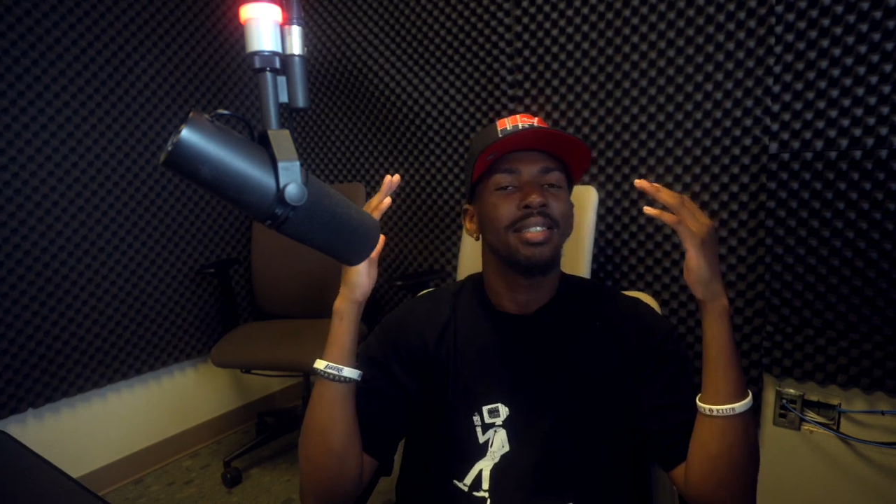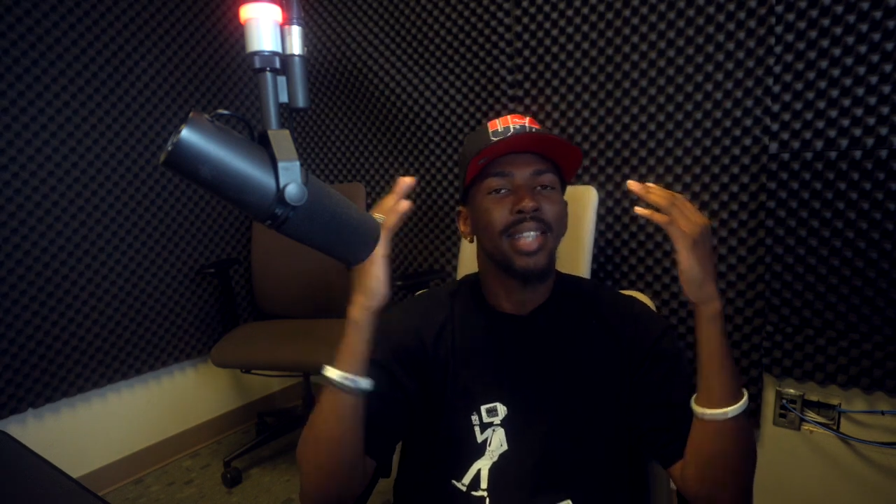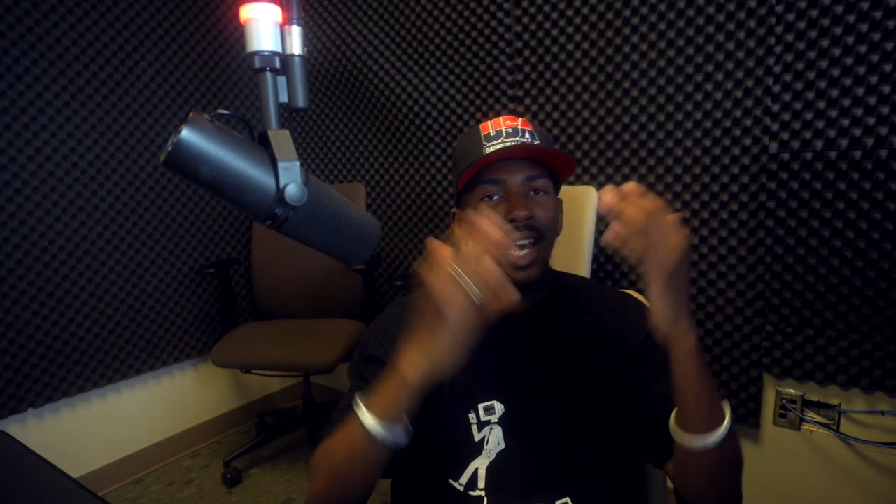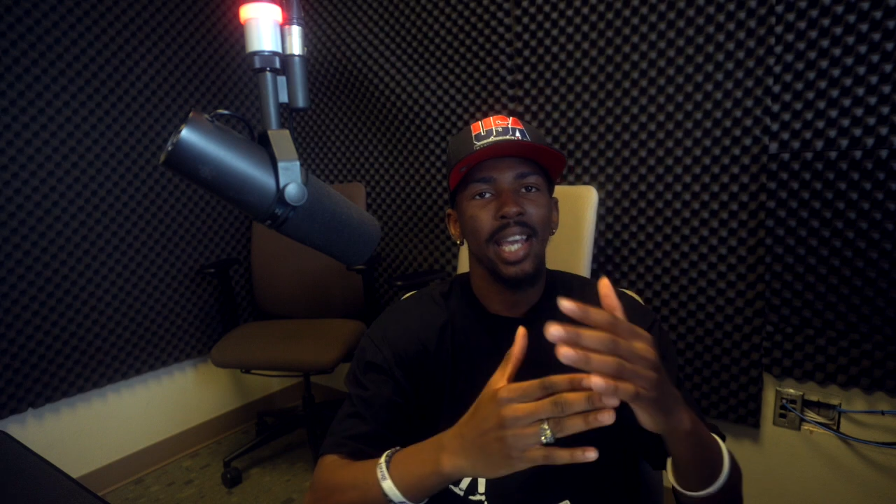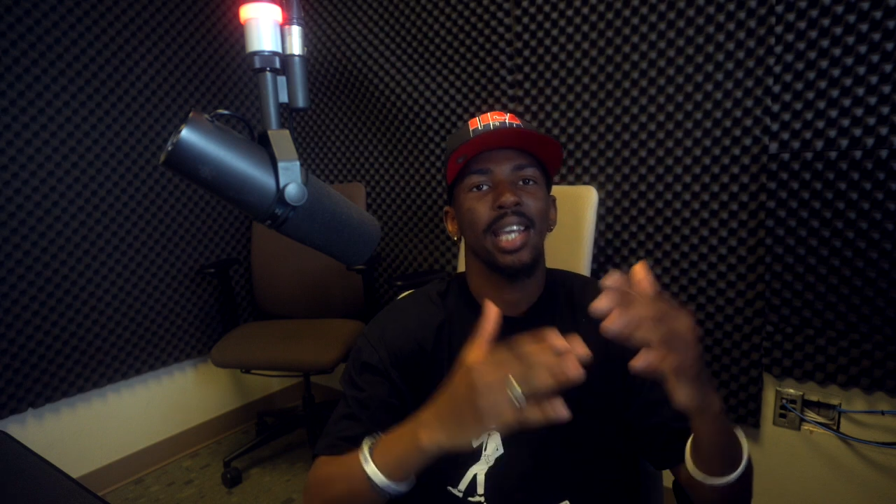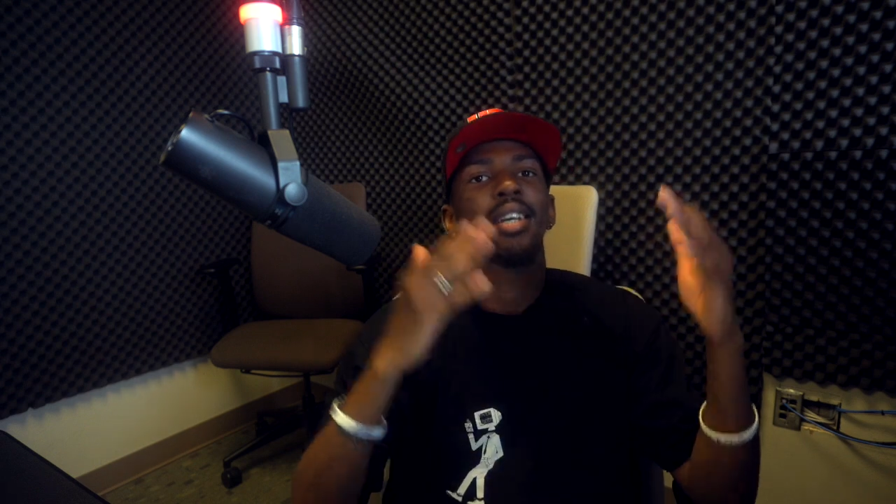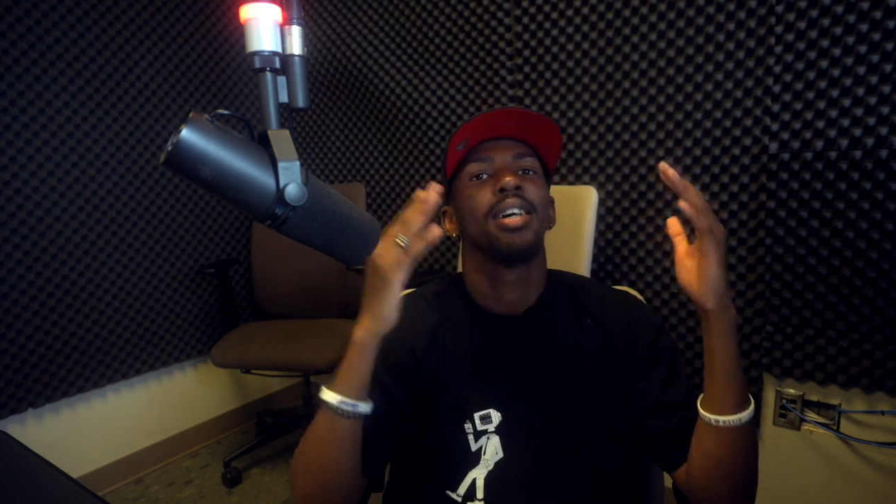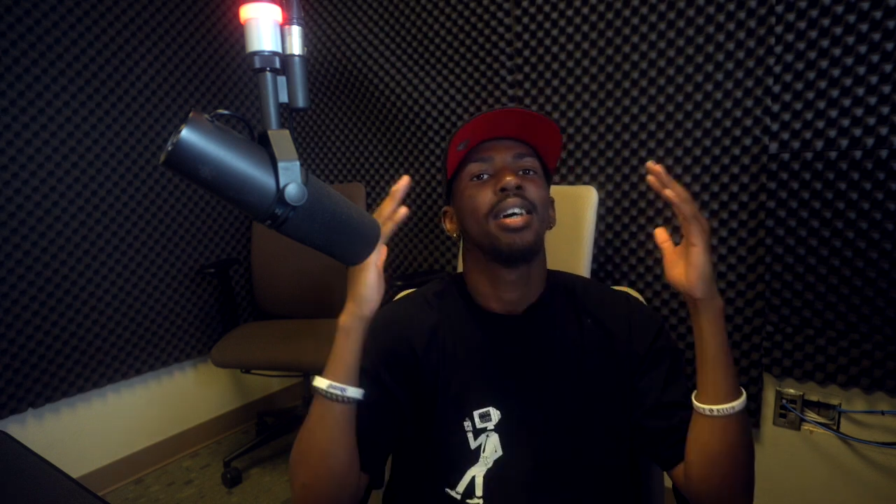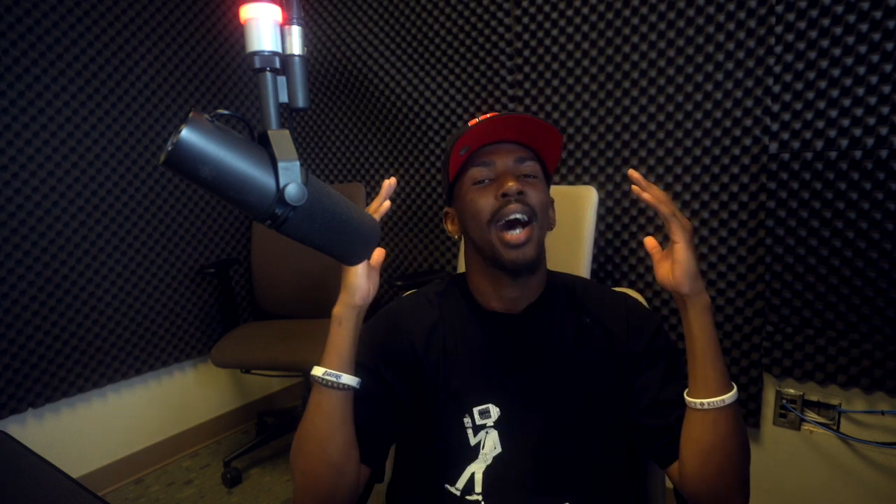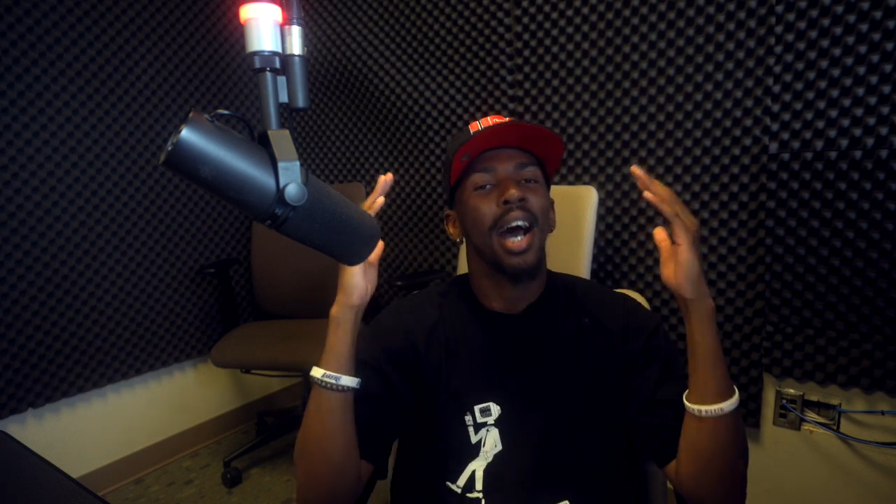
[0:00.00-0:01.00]
dang,
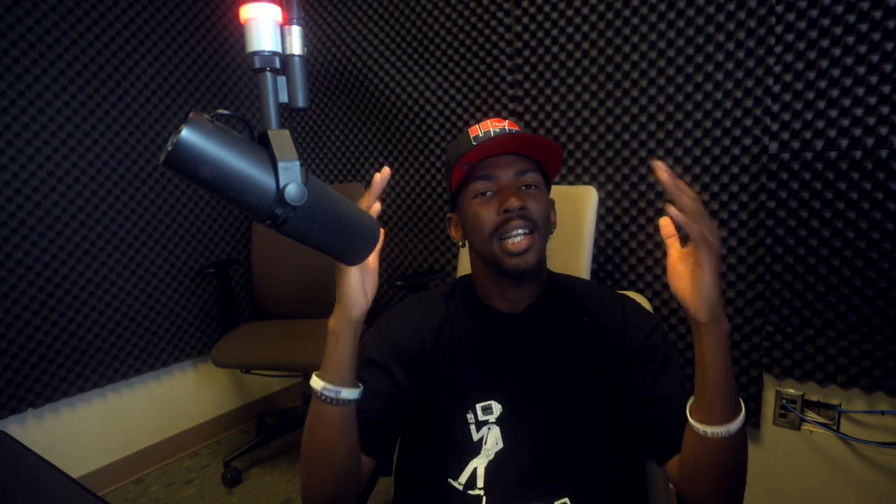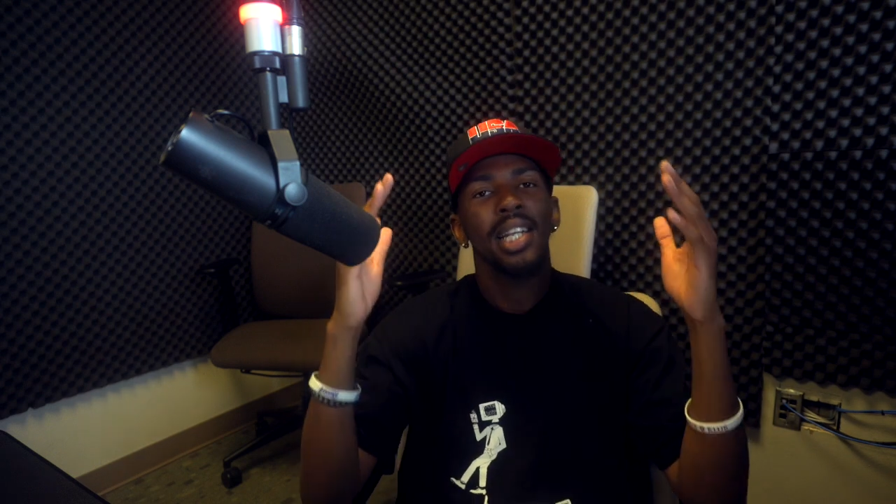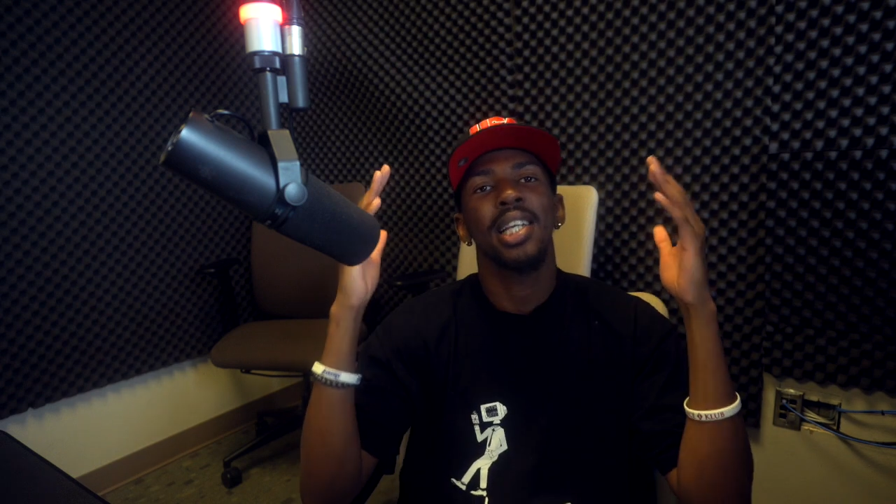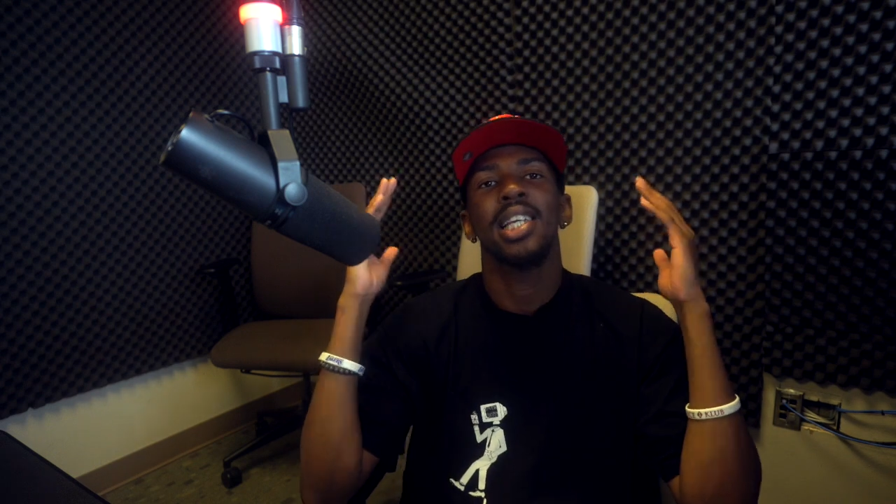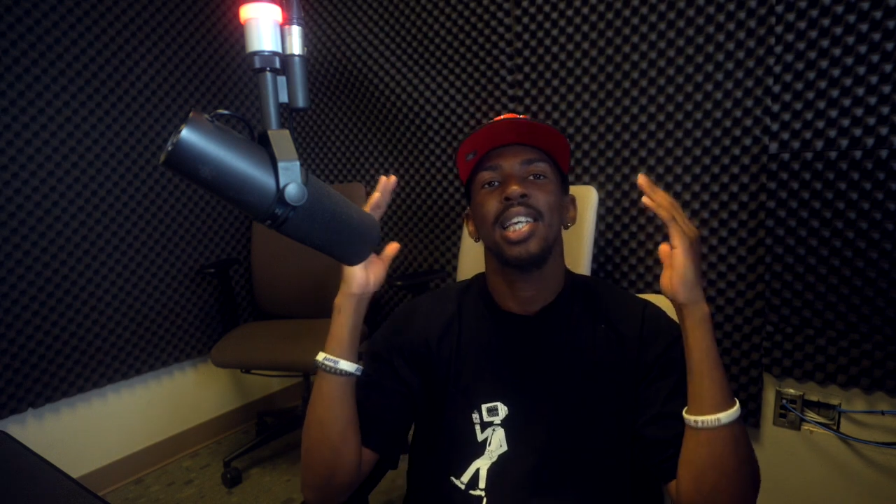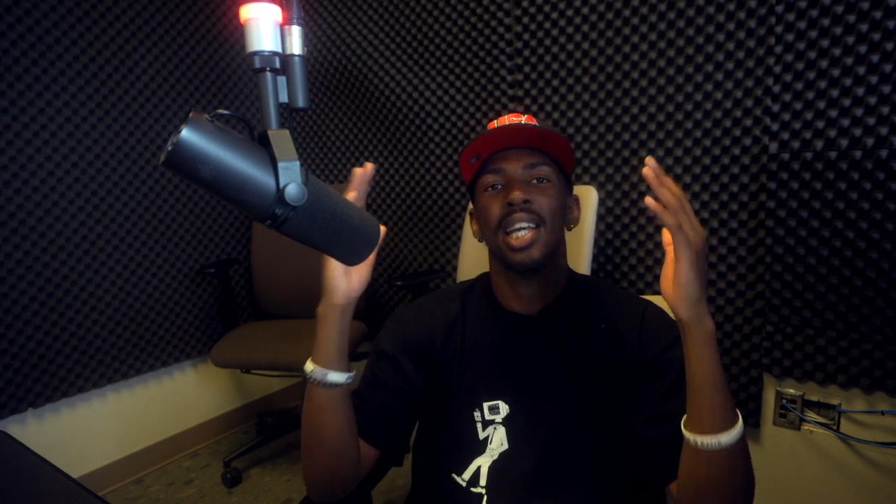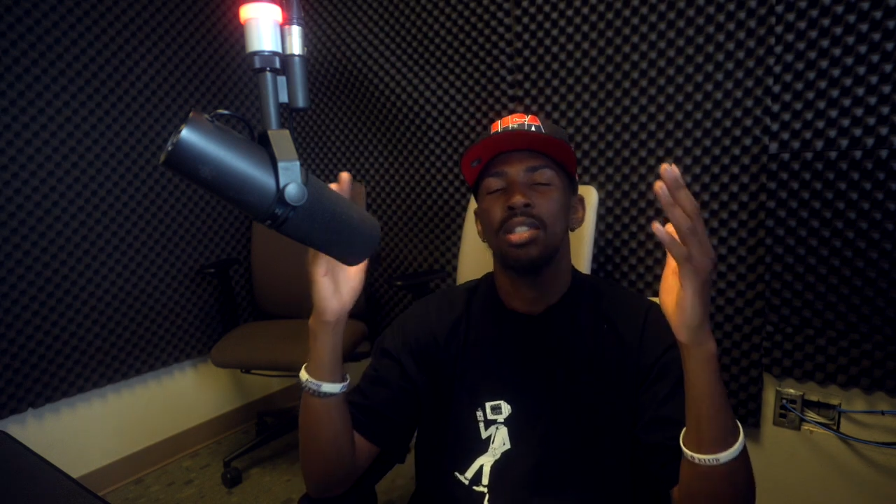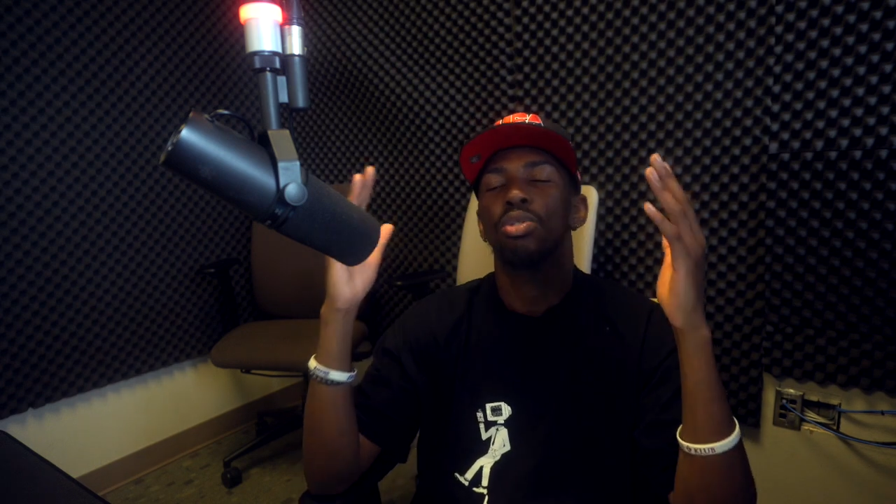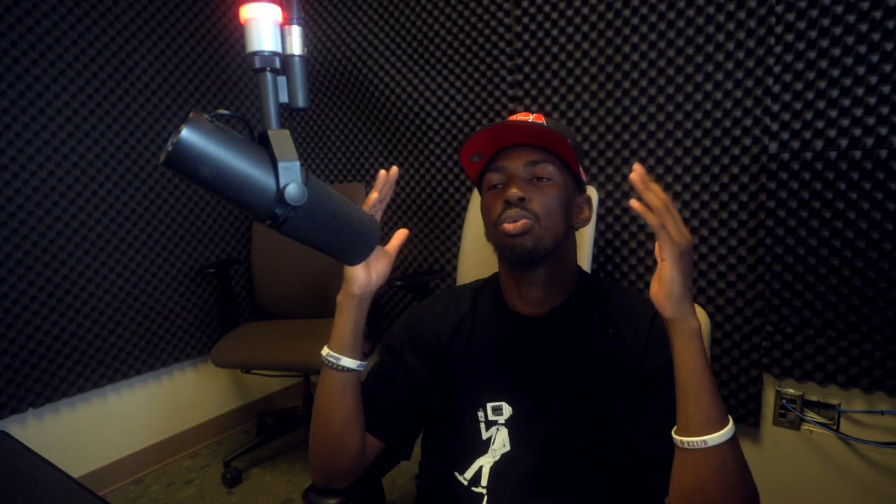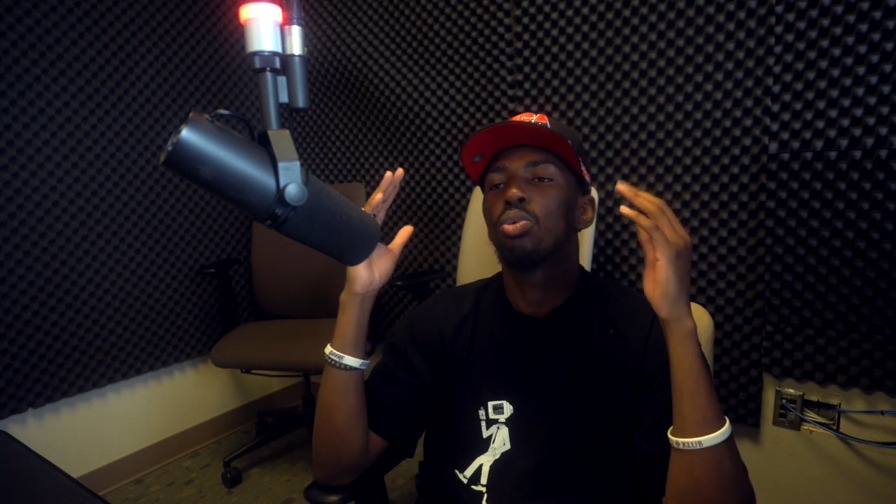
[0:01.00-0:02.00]
I didn't
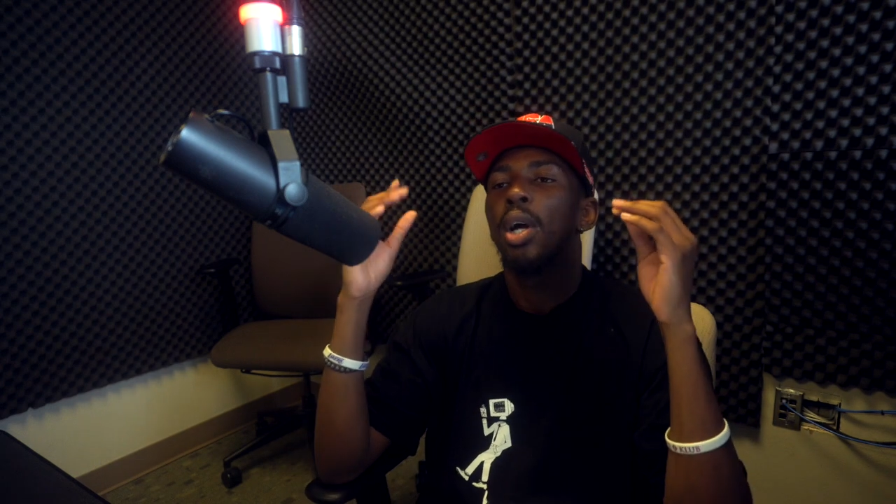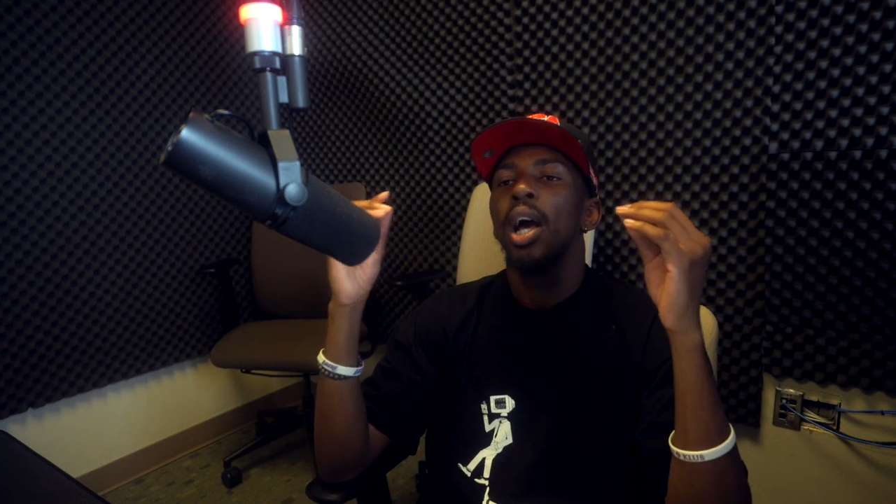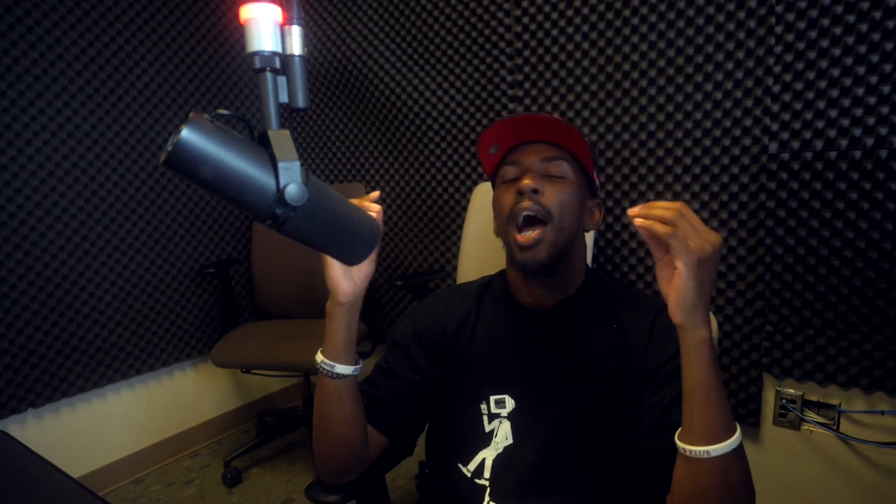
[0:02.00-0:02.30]
get to.